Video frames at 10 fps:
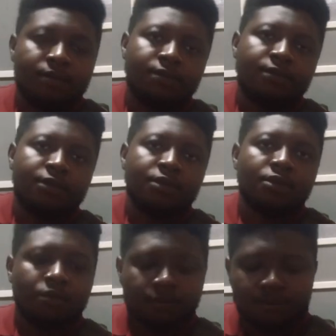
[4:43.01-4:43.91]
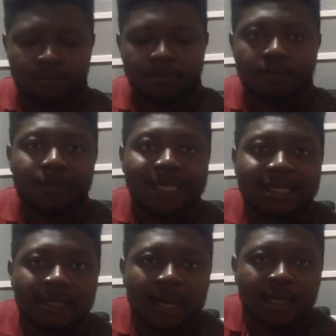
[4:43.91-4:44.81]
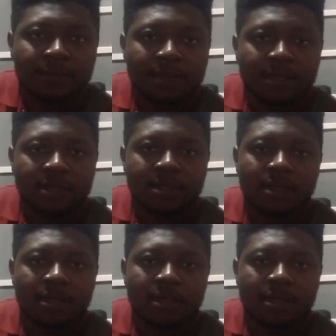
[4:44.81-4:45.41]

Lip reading: So please guys, please